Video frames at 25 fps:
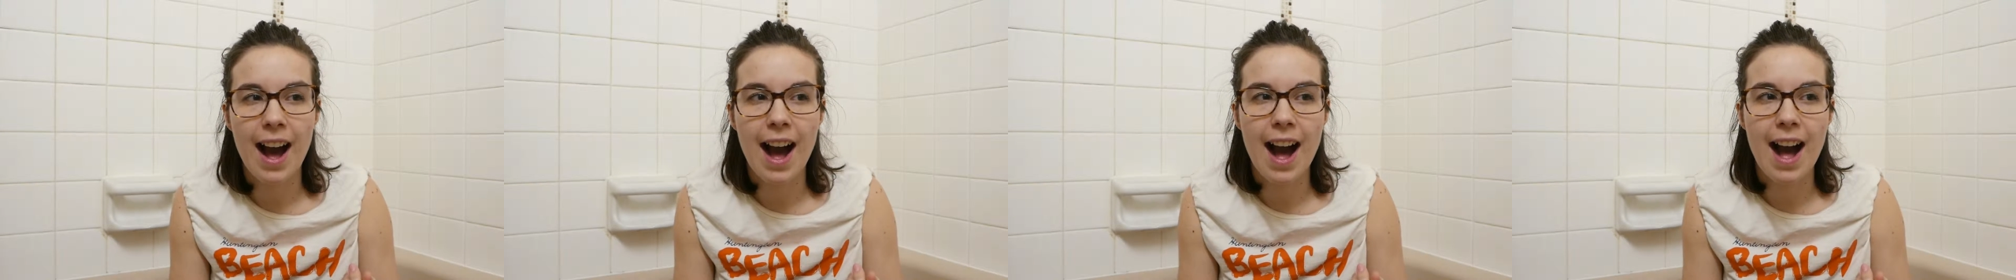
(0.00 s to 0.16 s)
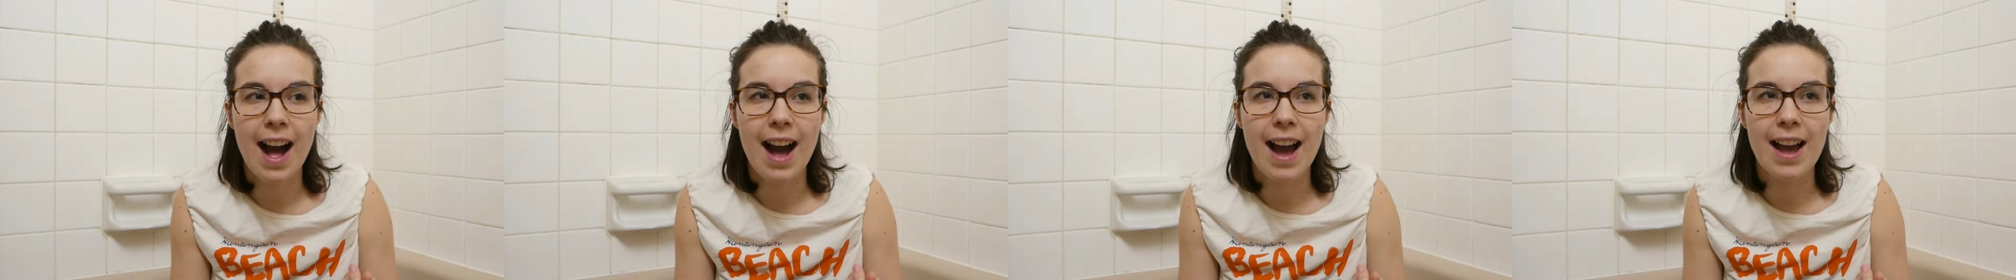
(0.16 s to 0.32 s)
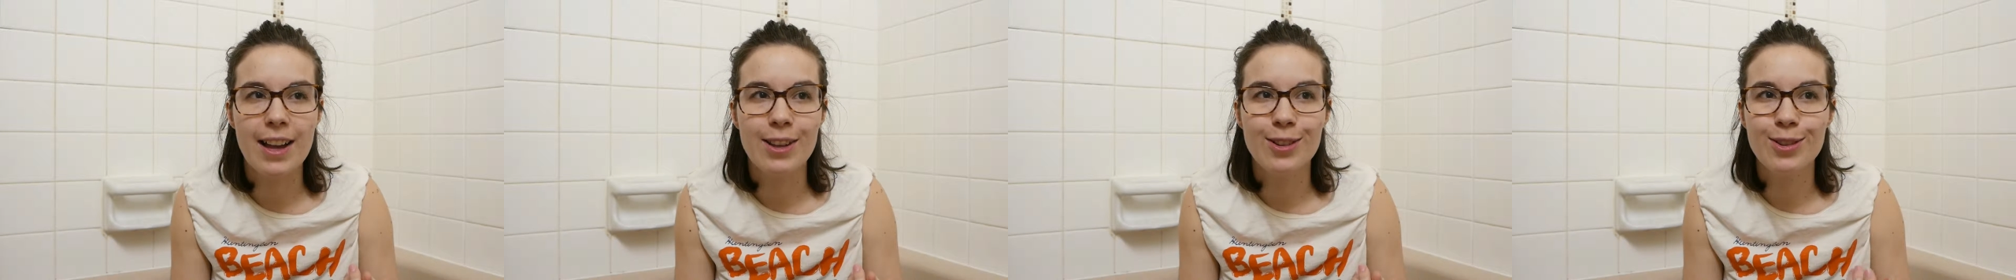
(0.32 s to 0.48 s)

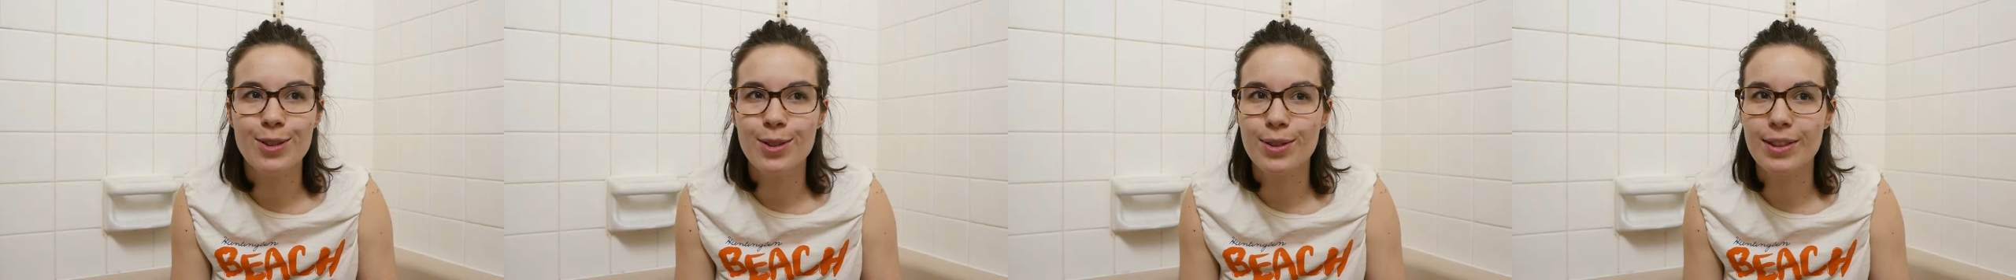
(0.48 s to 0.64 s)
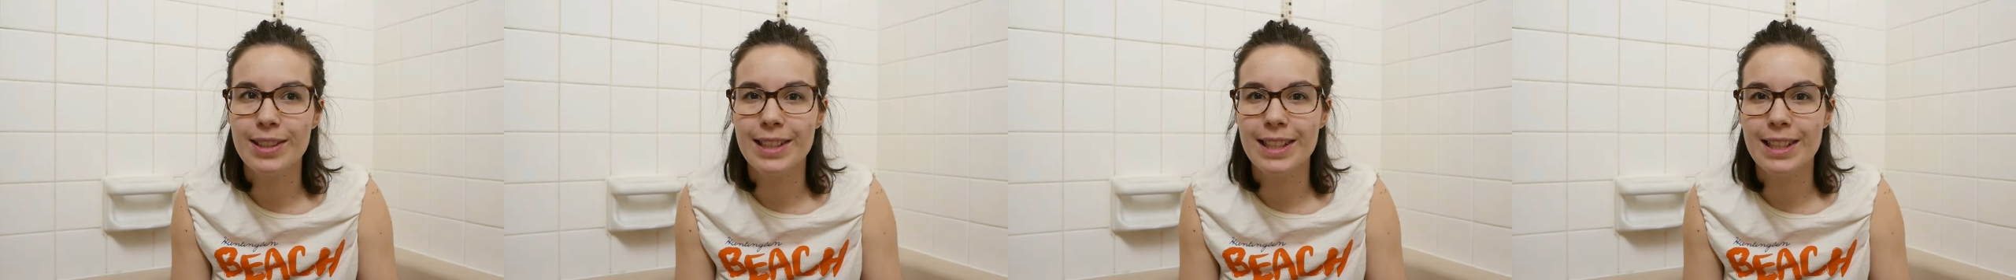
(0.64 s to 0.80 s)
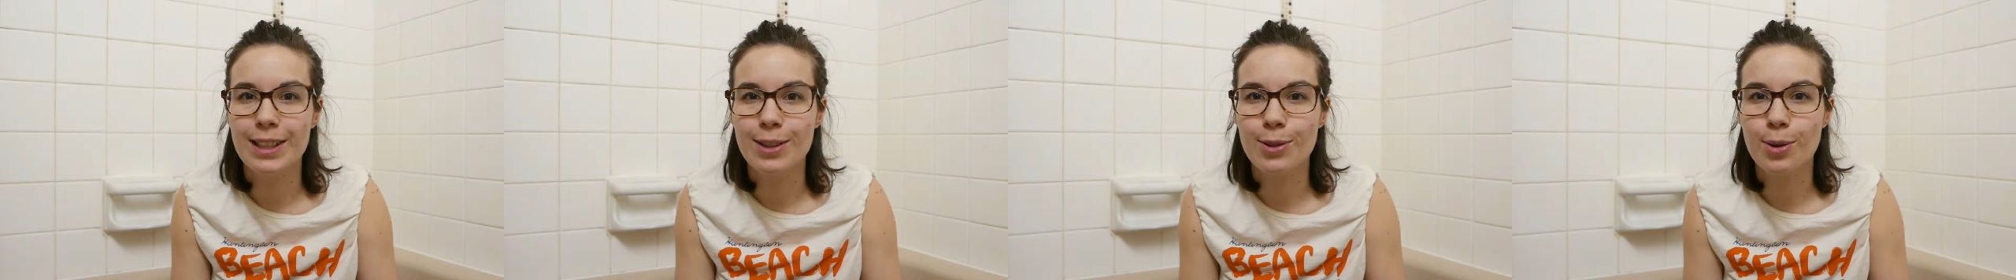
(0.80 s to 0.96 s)
I
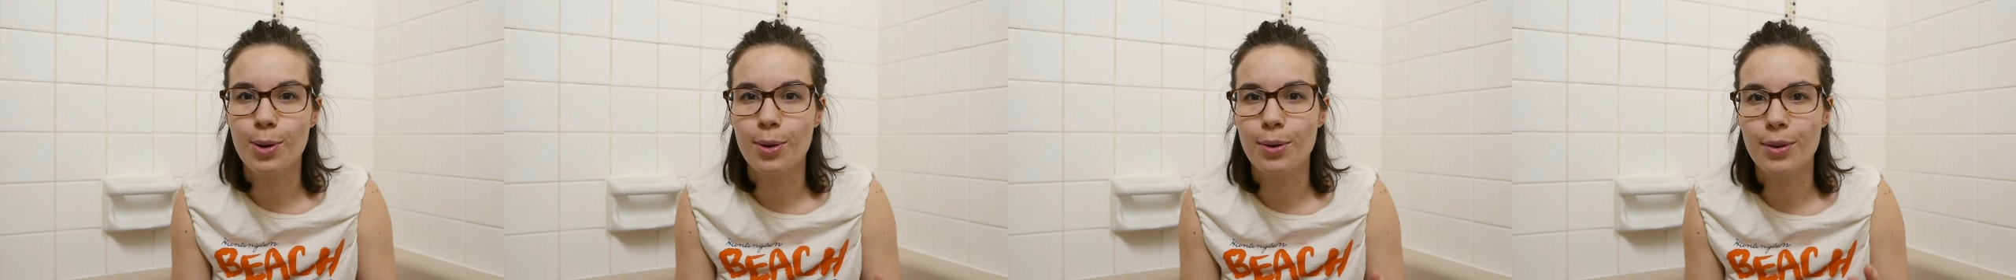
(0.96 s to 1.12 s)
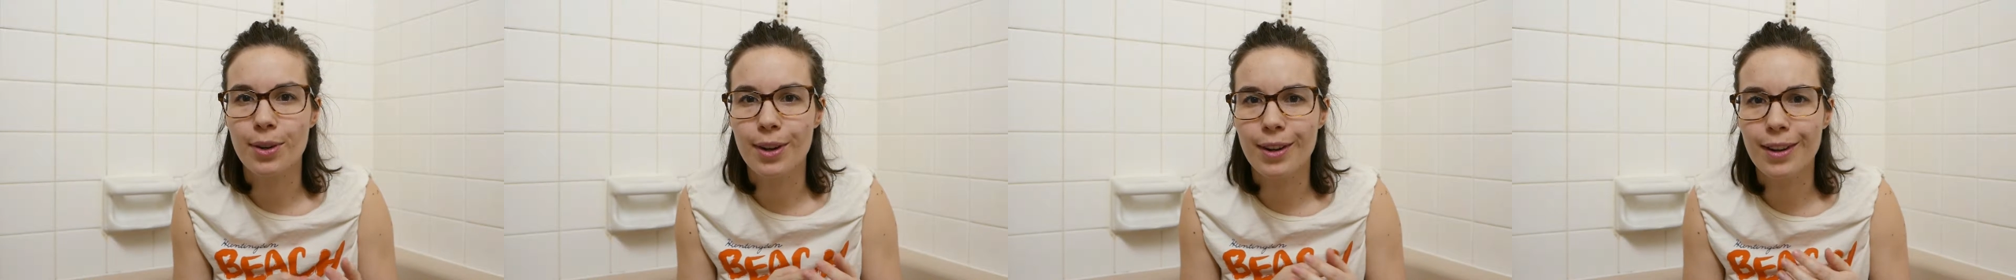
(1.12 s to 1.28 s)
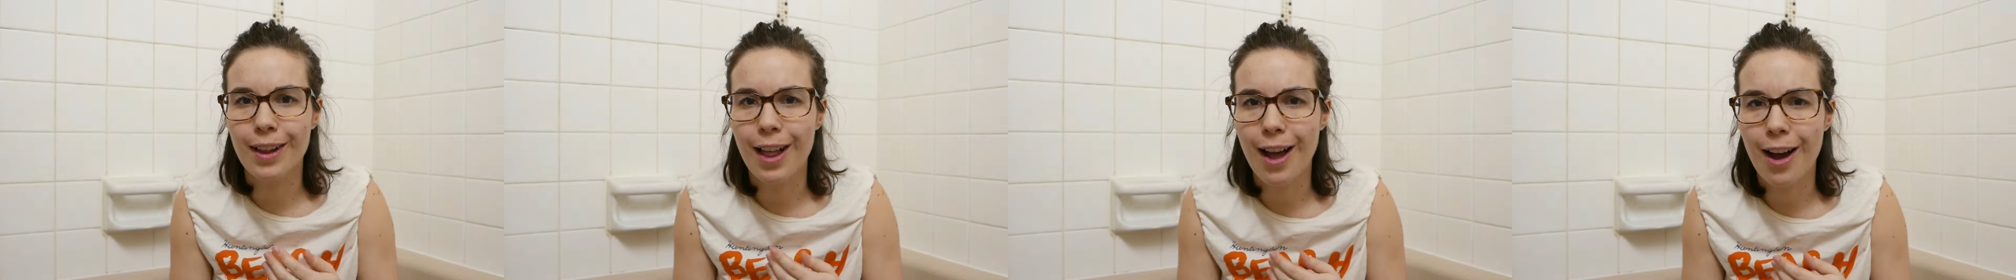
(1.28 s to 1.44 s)
usually call
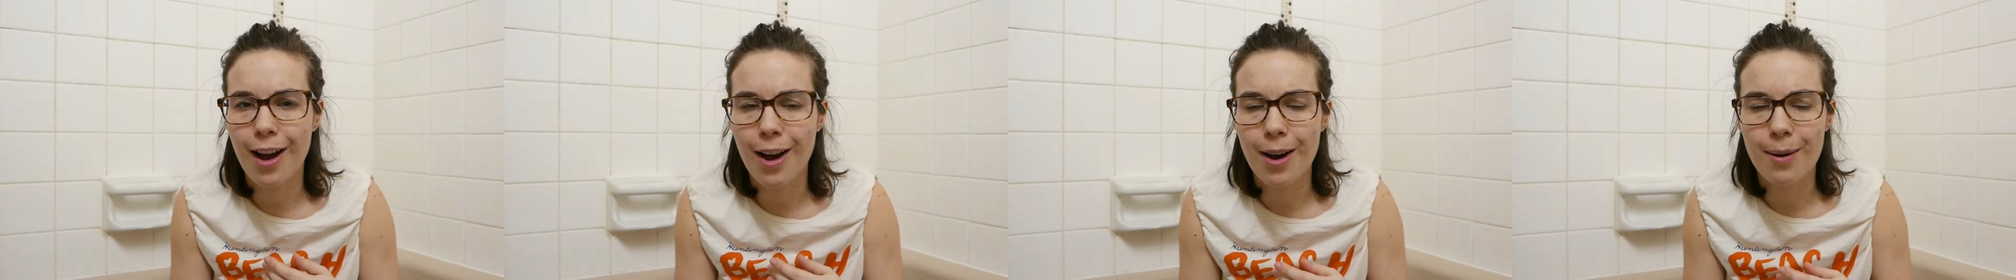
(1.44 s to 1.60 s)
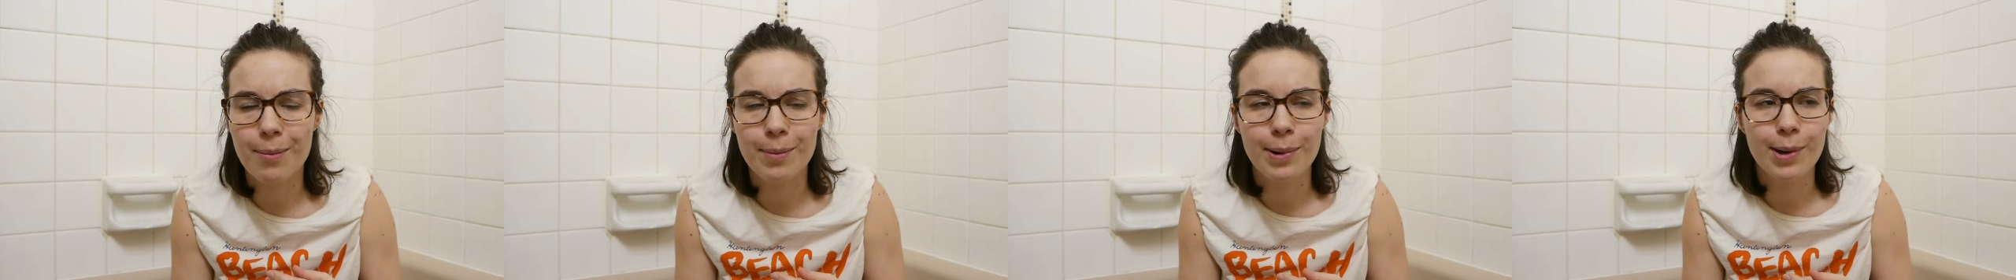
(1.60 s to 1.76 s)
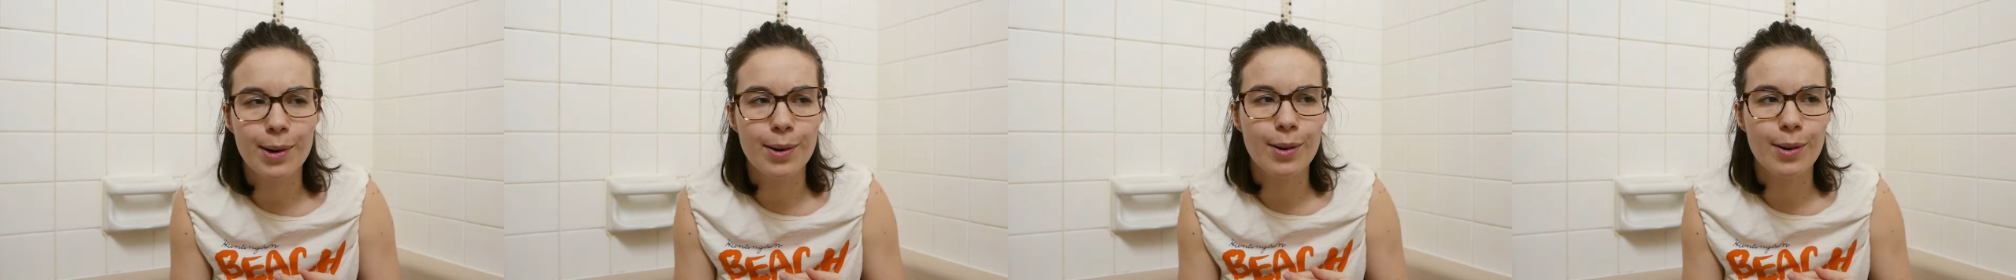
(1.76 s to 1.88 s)
the club